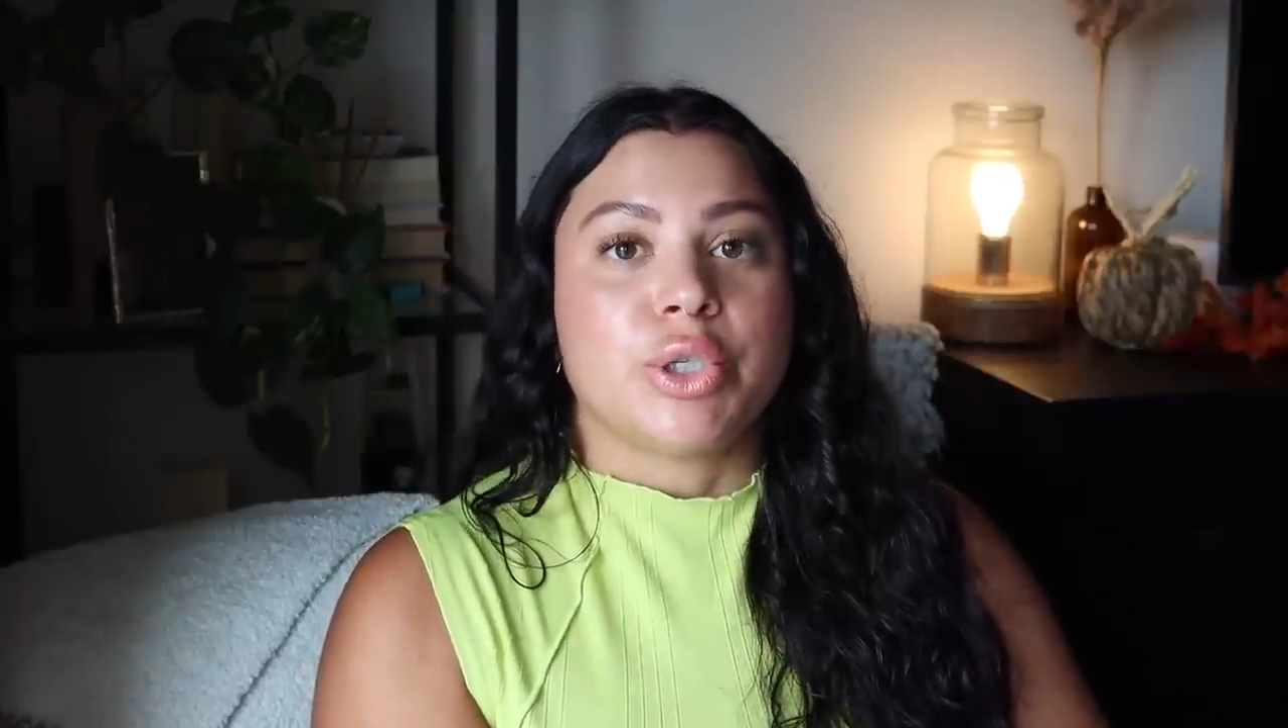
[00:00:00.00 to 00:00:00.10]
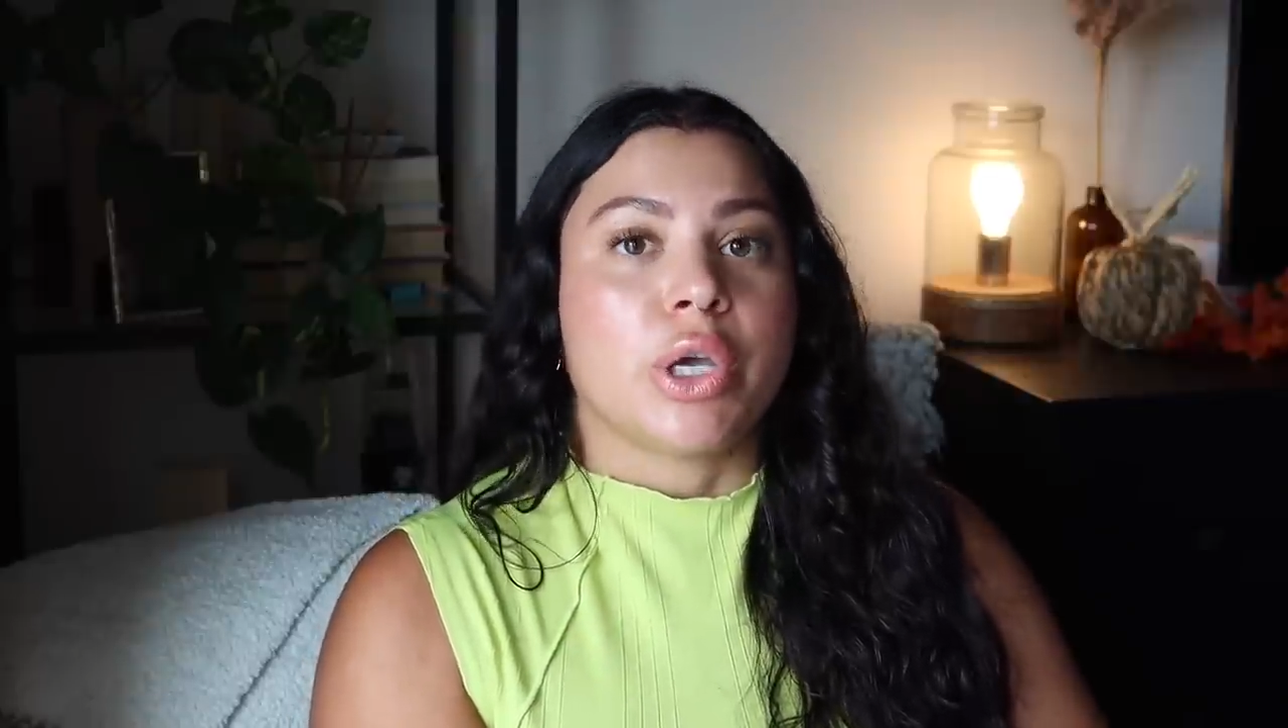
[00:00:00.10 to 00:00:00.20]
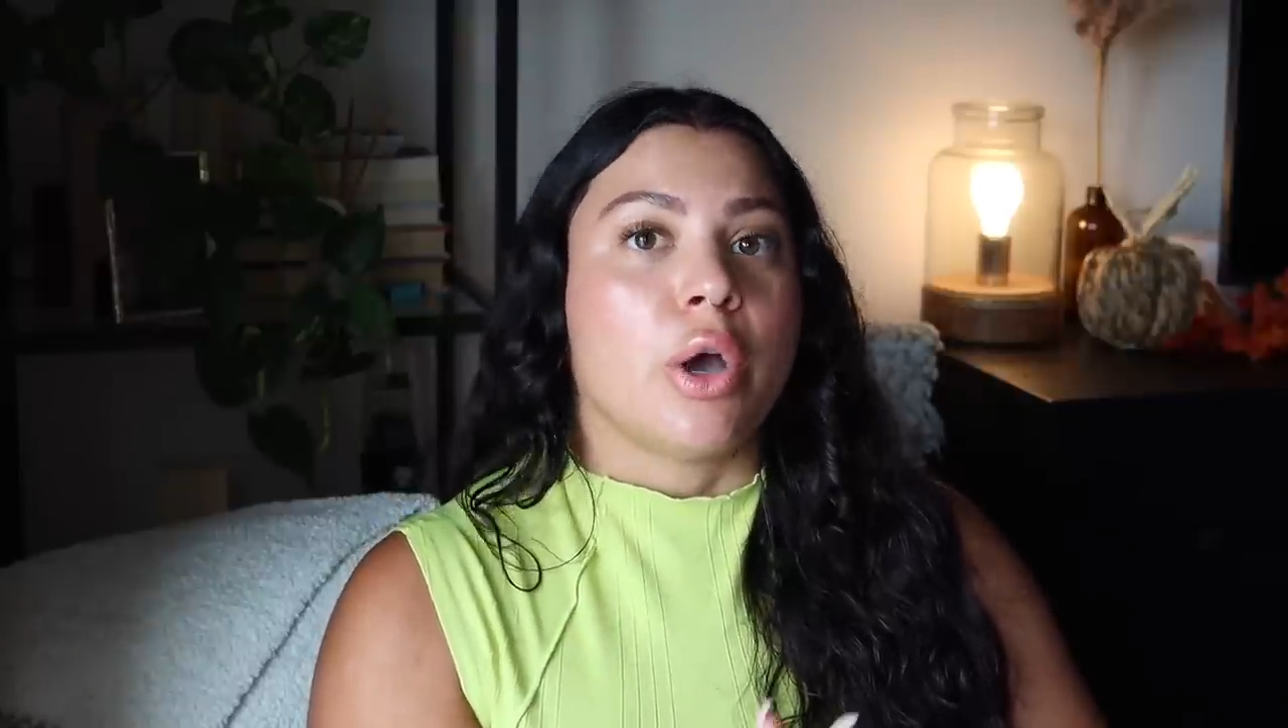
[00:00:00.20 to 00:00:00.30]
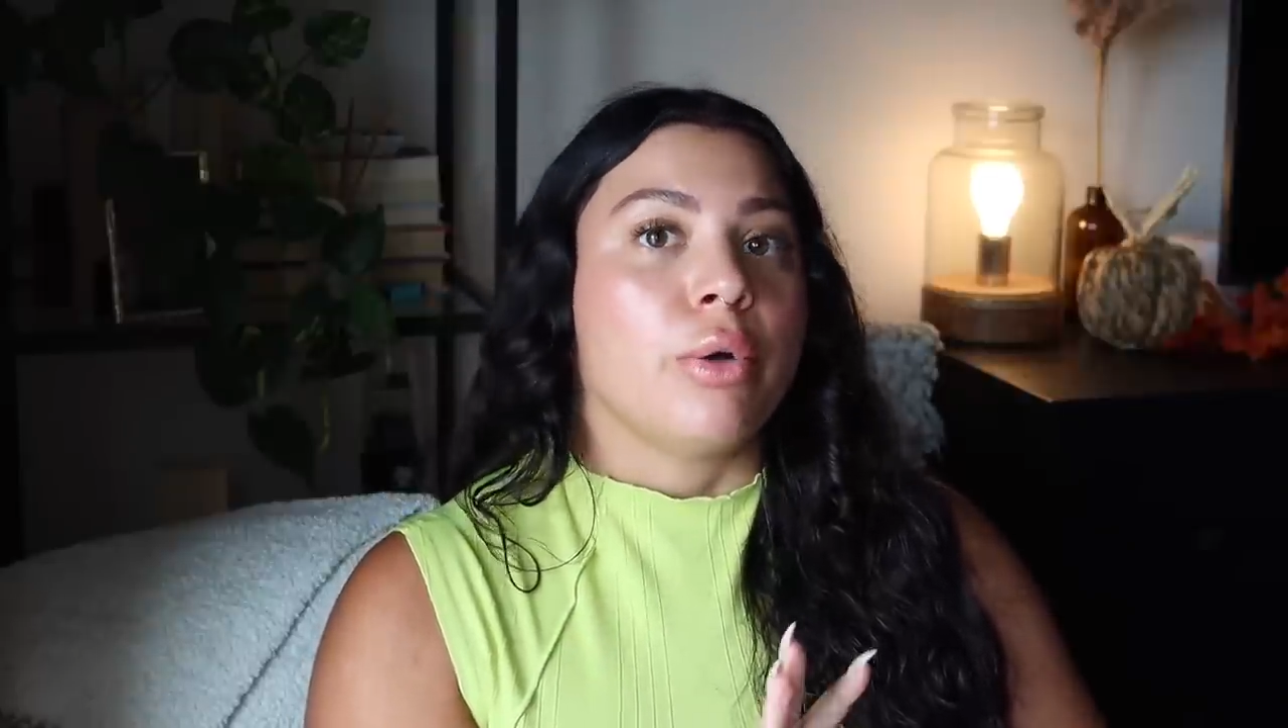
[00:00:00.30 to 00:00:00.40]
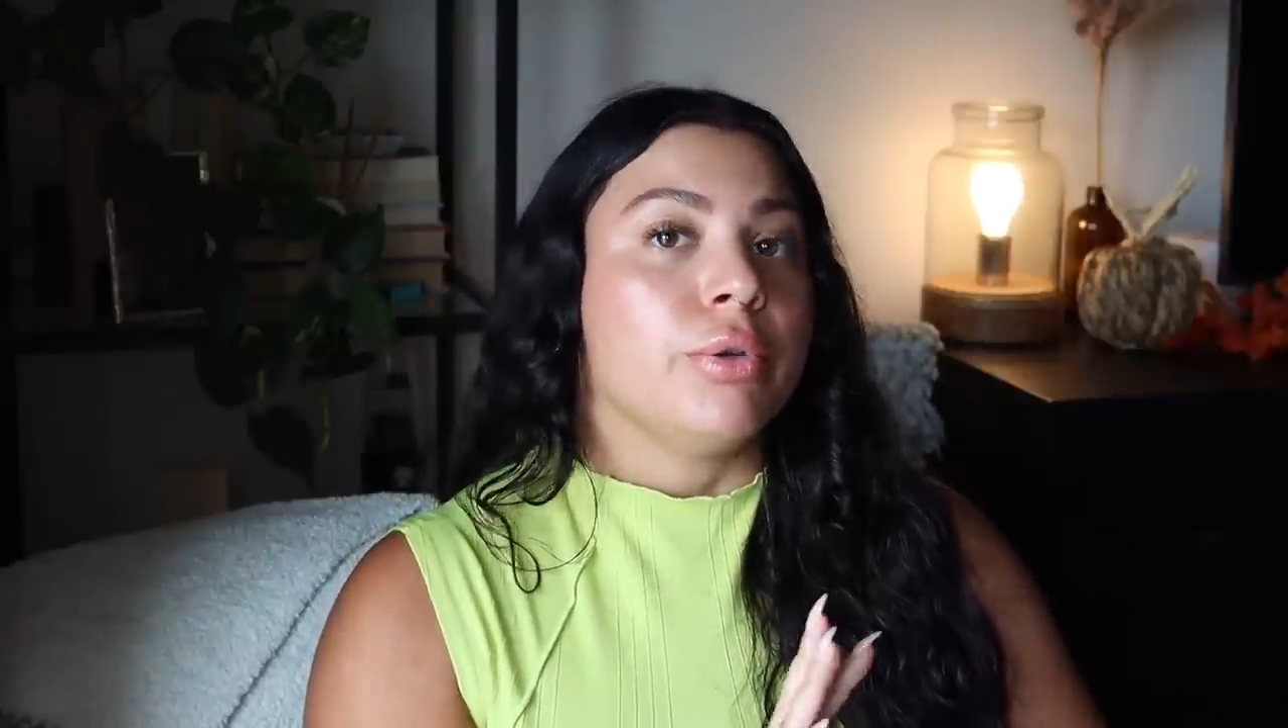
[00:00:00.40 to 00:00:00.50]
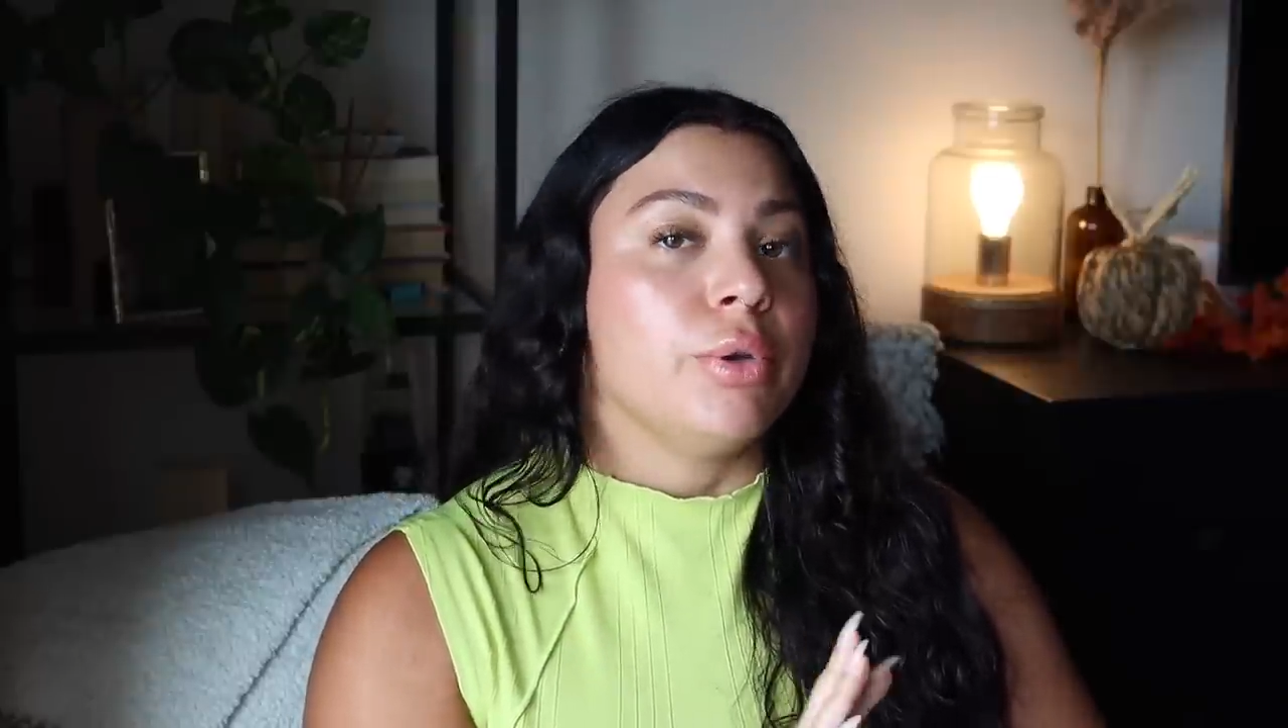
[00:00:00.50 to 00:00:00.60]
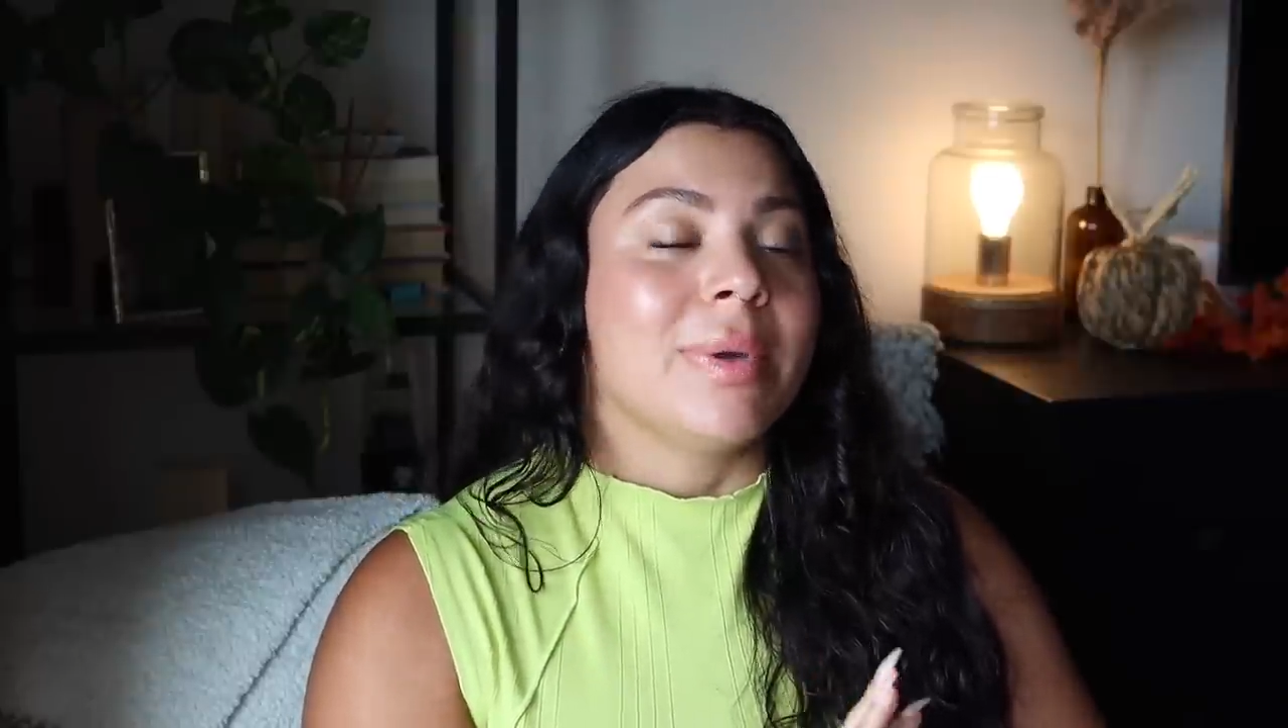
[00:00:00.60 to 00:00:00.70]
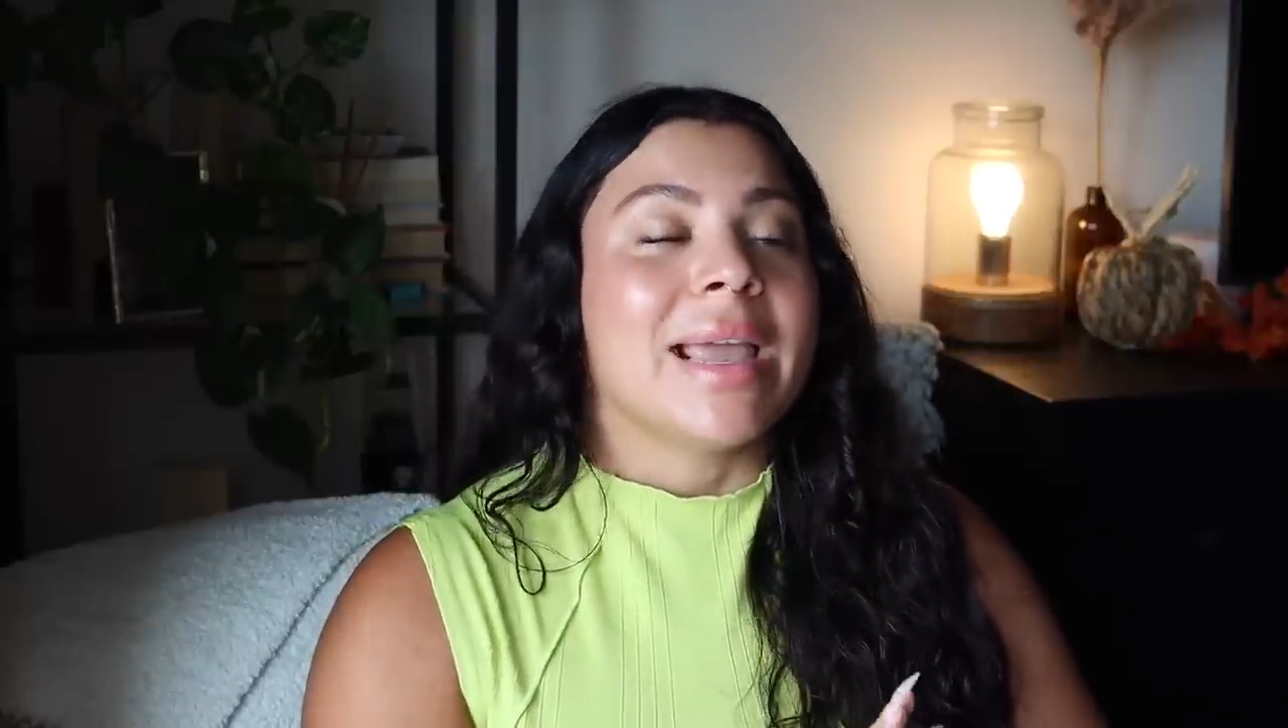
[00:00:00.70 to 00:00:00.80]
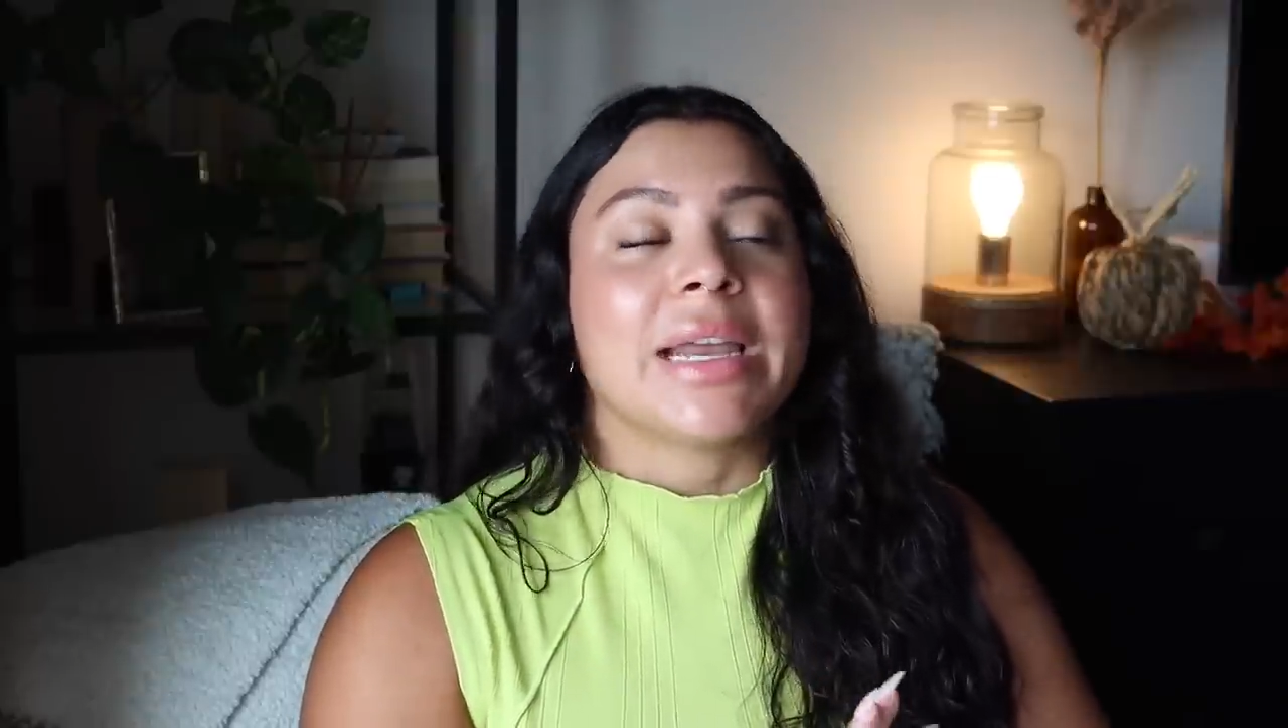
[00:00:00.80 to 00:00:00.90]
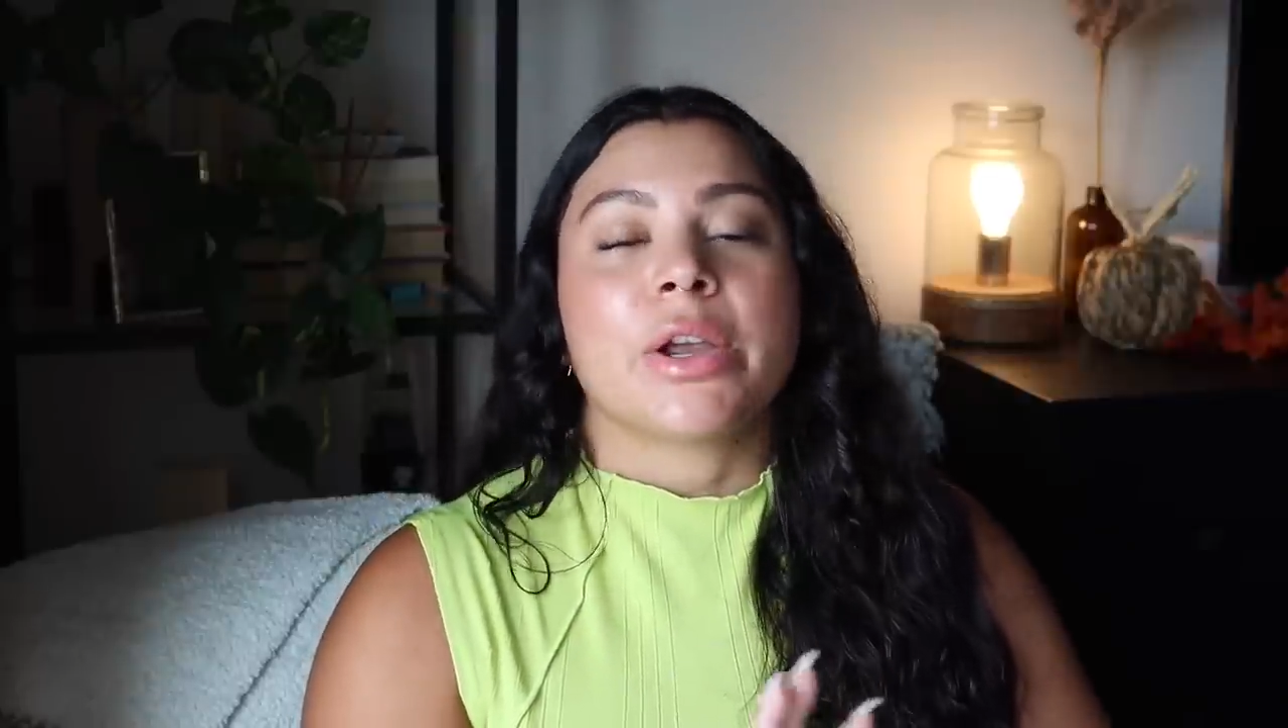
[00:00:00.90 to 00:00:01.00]
So you
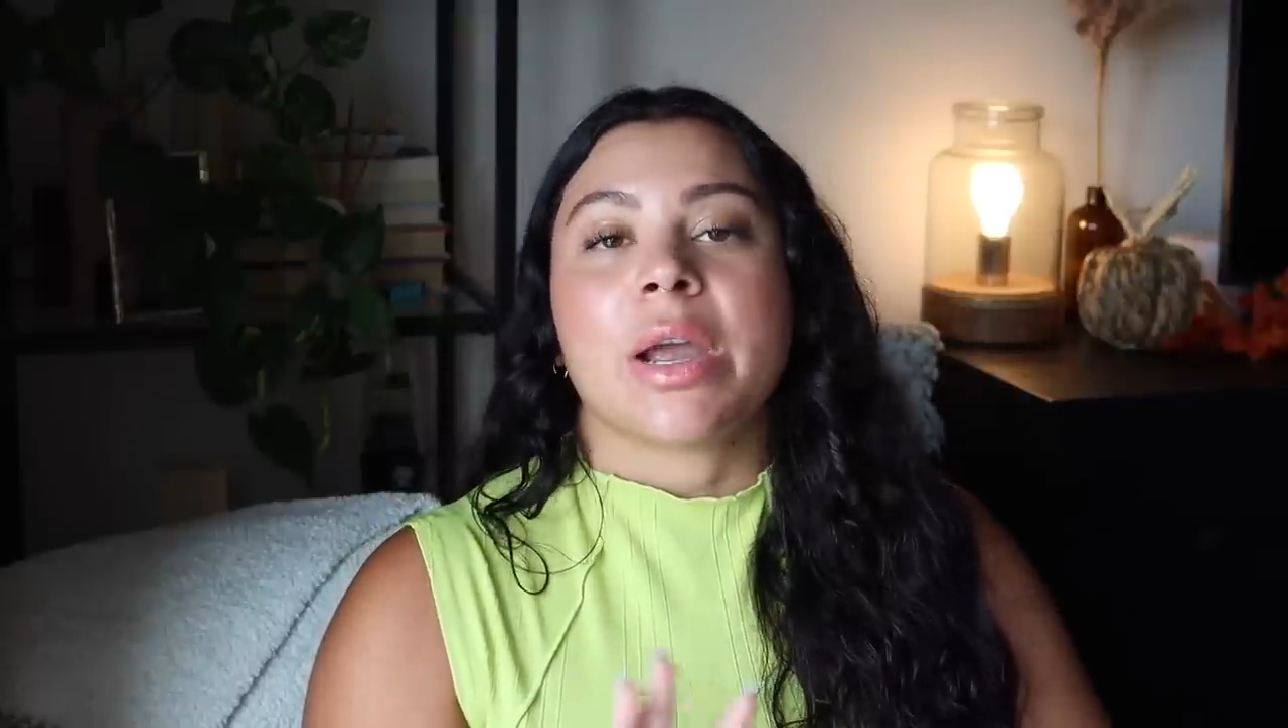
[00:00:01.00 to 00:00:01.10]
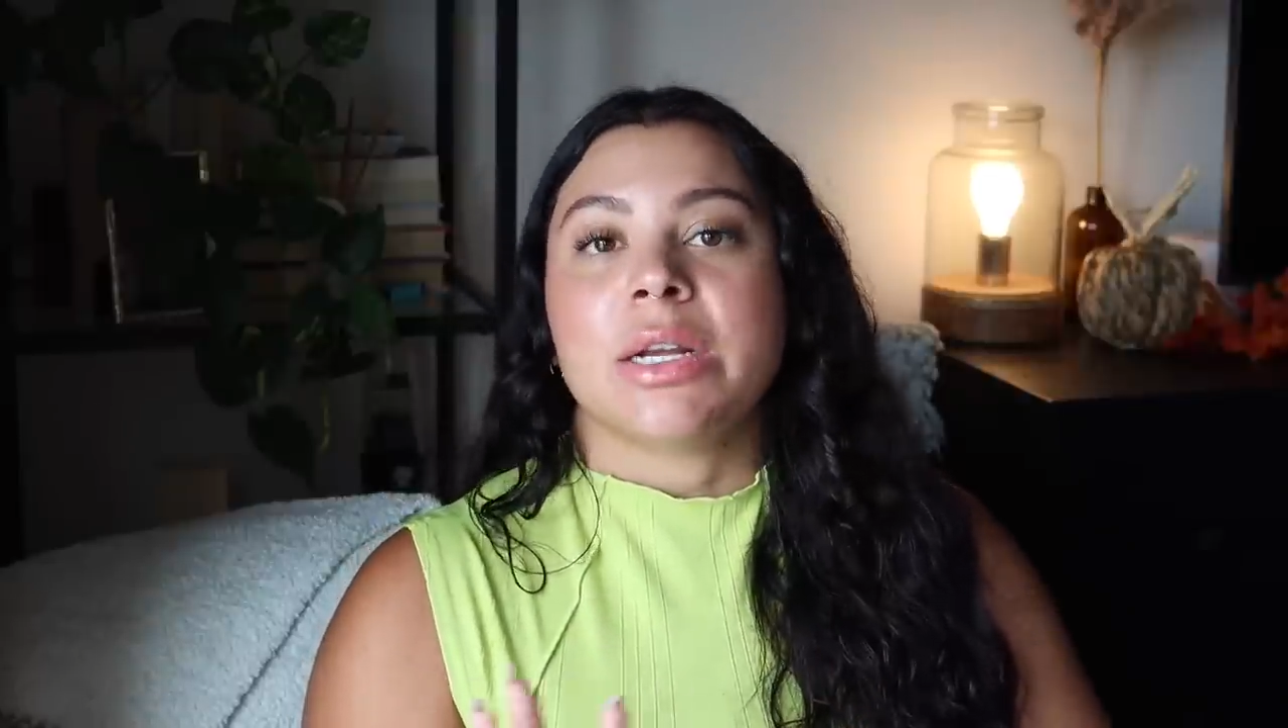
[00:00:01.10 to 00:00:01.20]
can't hear